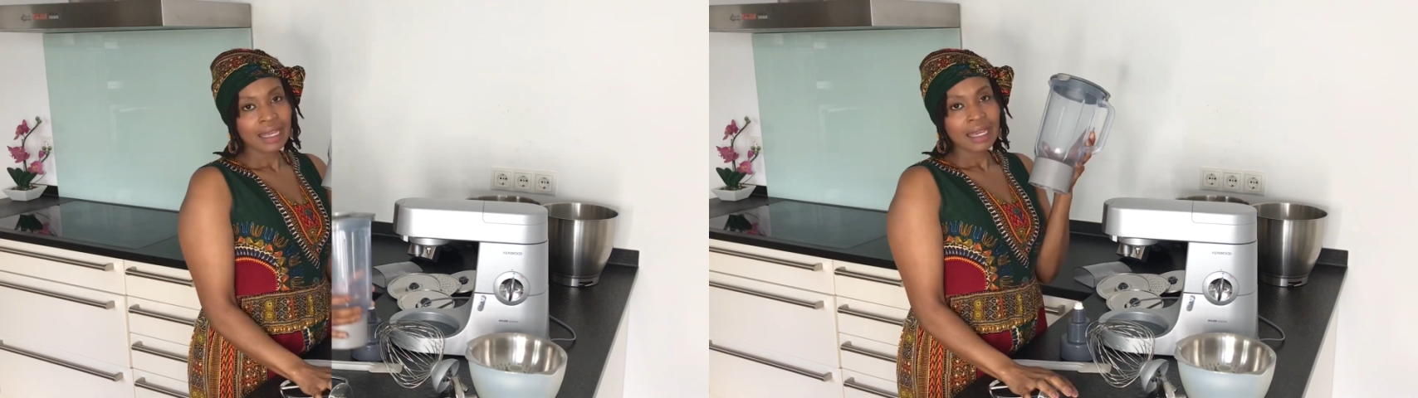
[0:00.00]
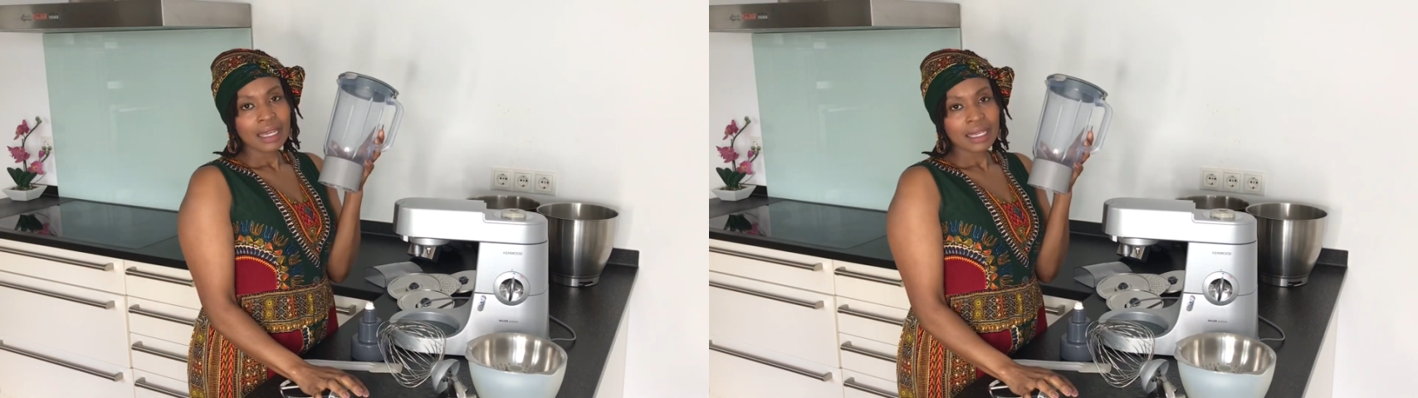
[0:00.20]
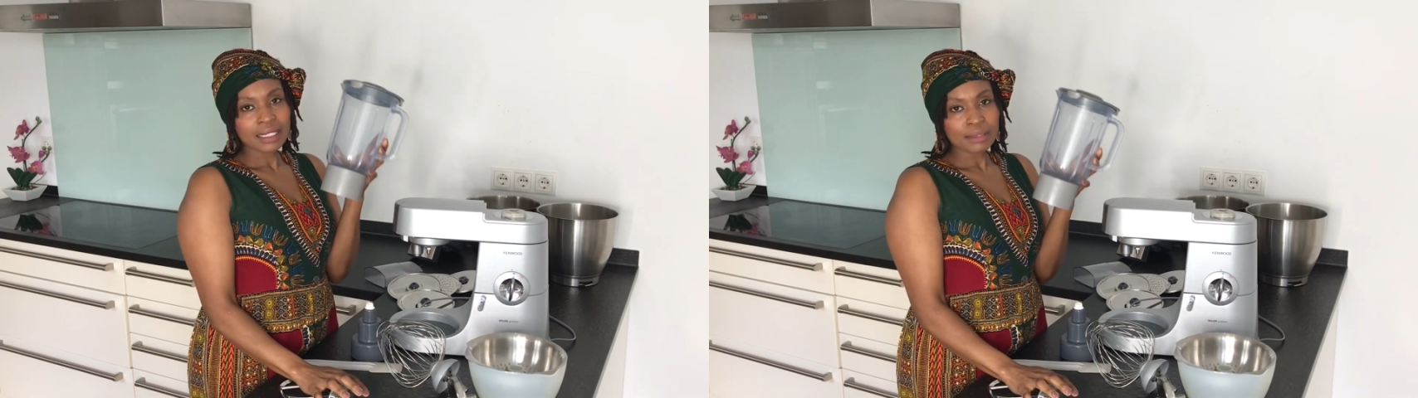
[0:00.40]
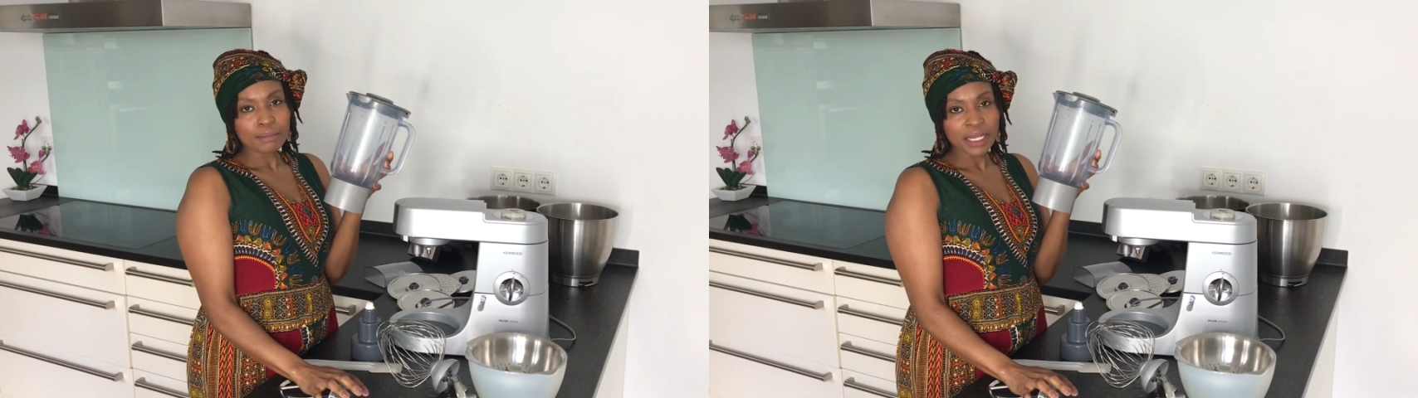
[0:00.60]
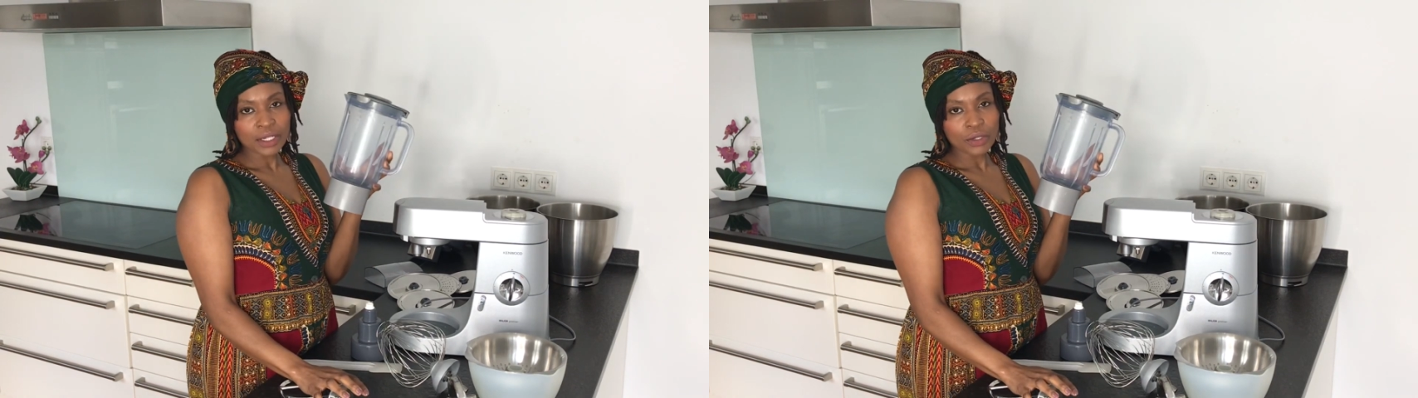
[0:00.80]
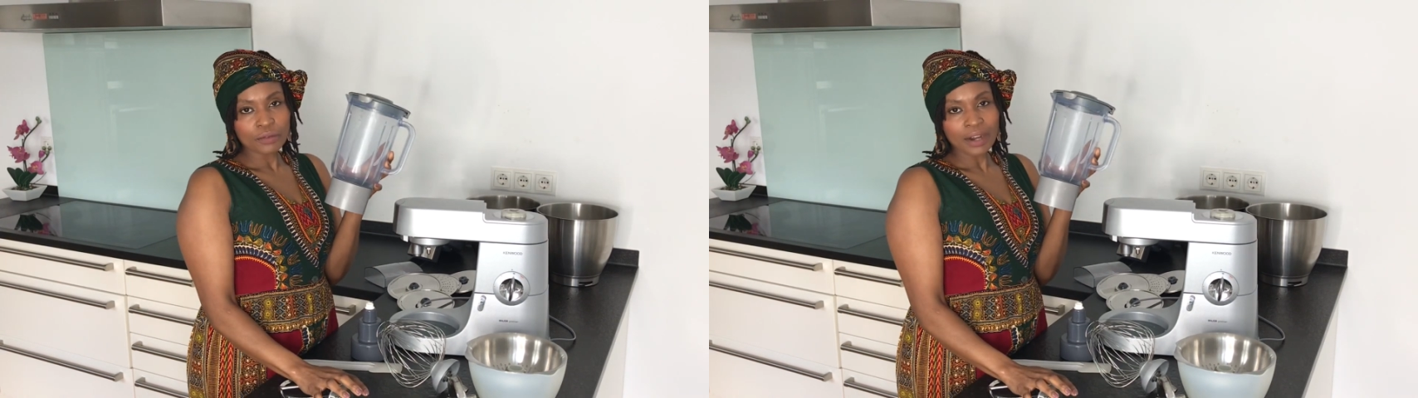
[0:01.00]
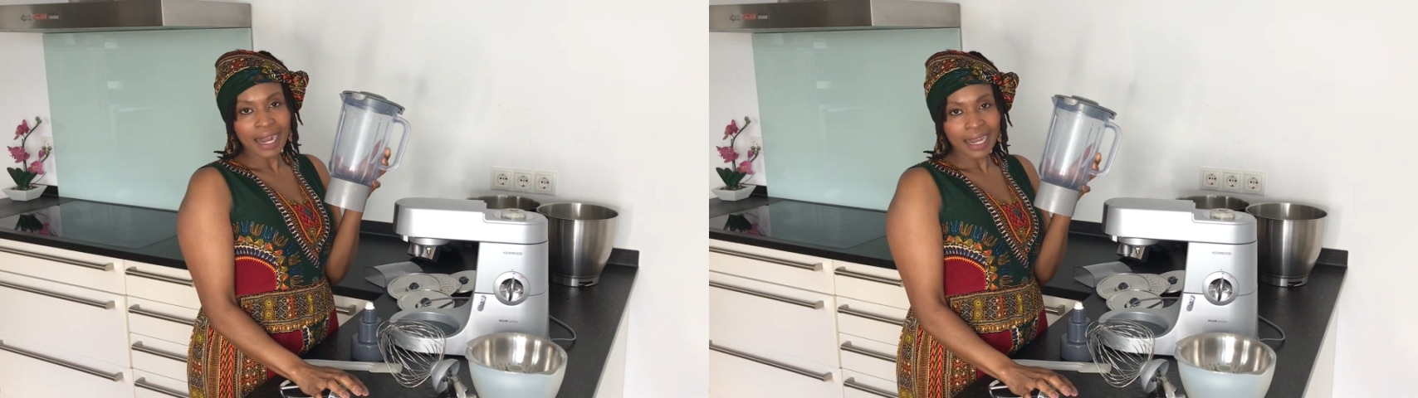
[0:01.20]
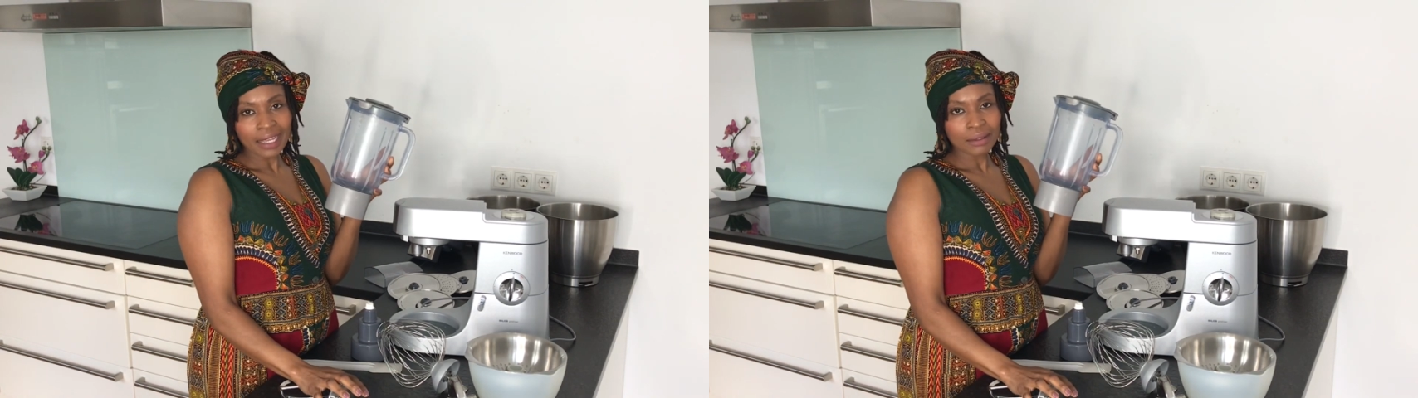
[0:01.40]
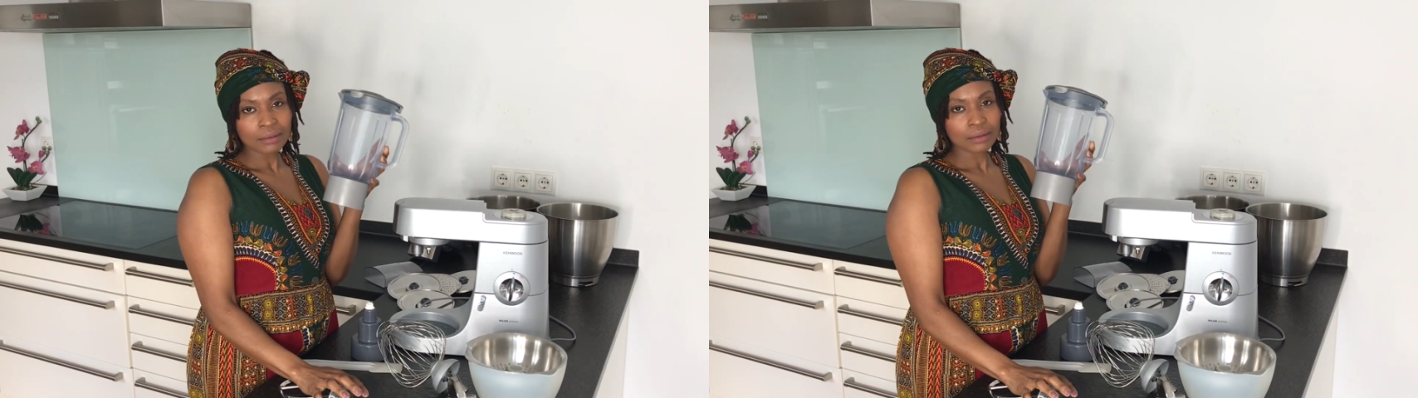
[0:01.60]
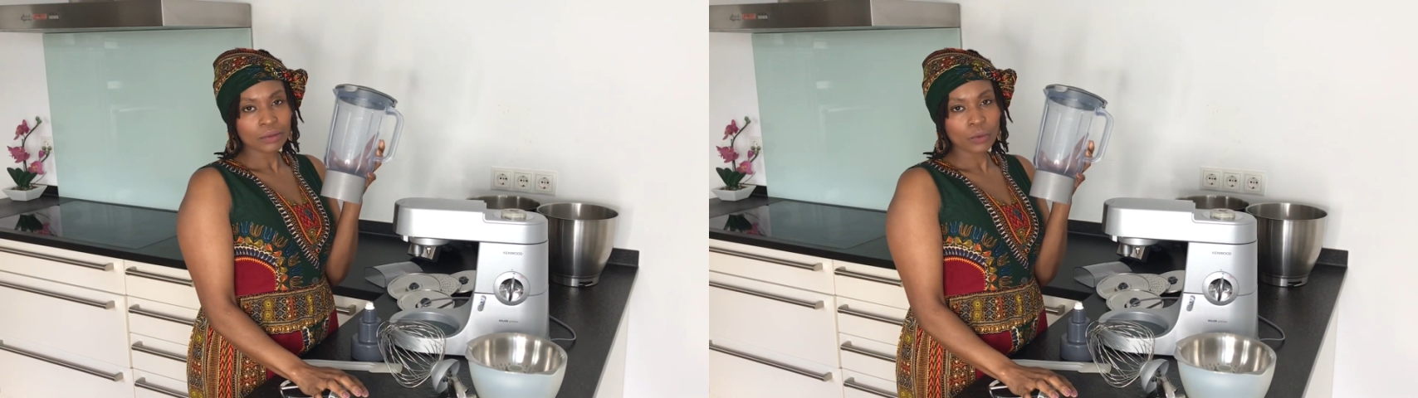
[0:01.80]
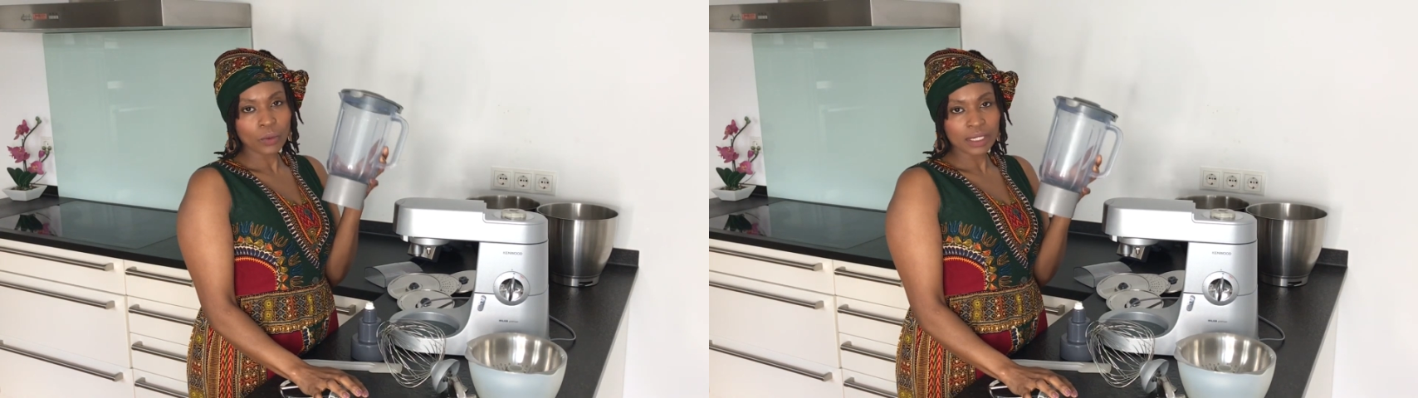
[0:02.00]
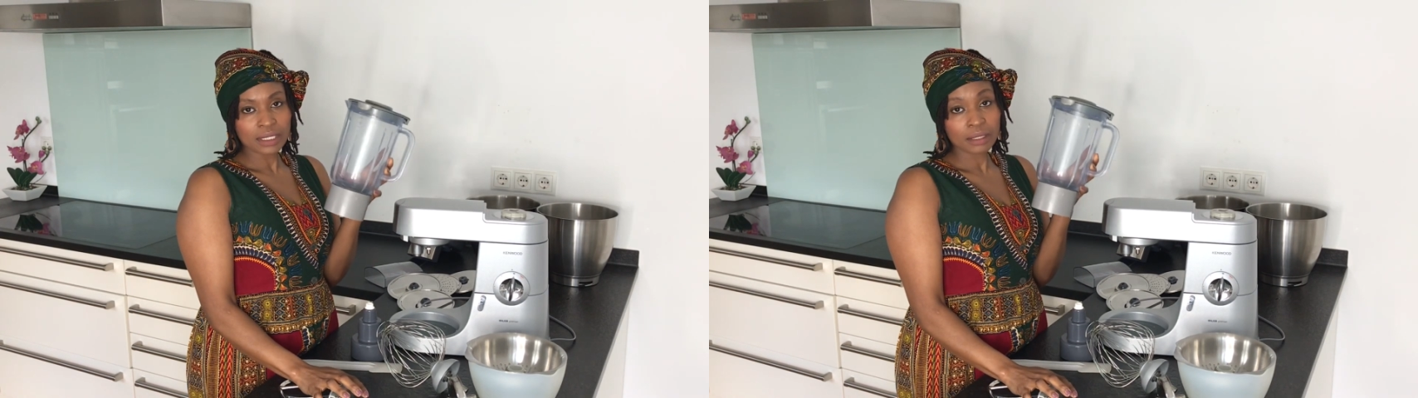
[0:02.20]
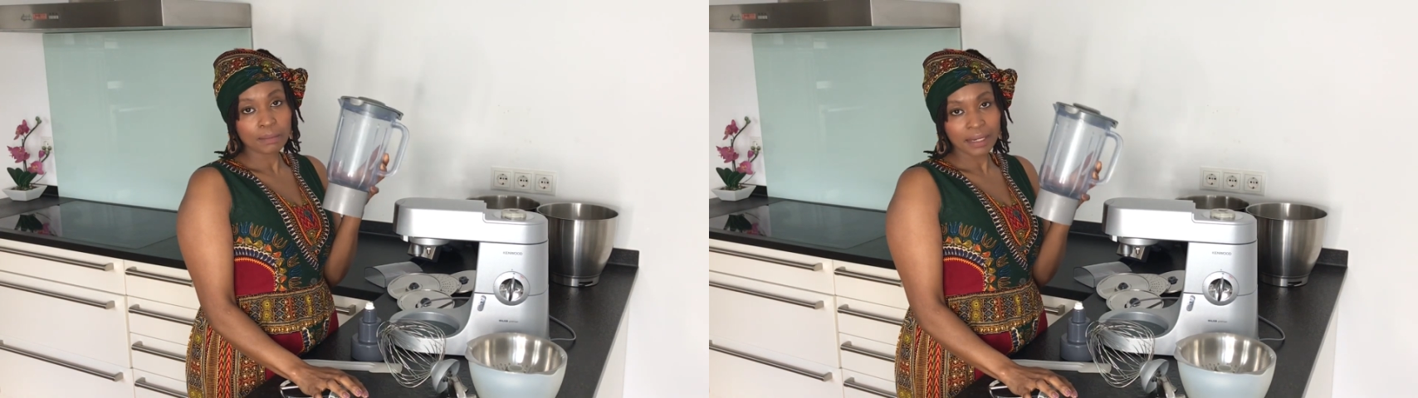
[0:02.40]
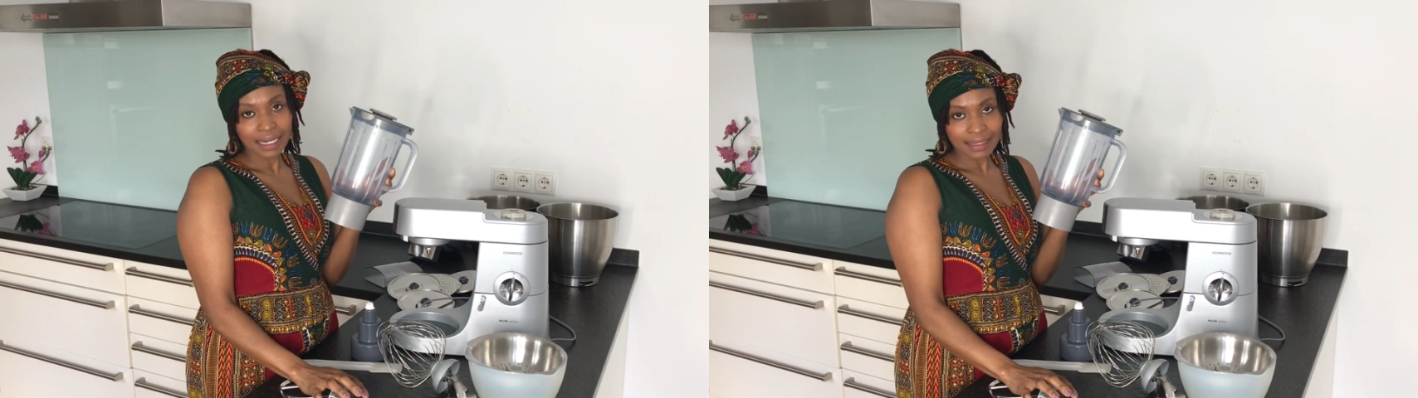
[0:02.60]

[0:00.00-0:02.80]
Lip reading: It is made of high-quality plastic,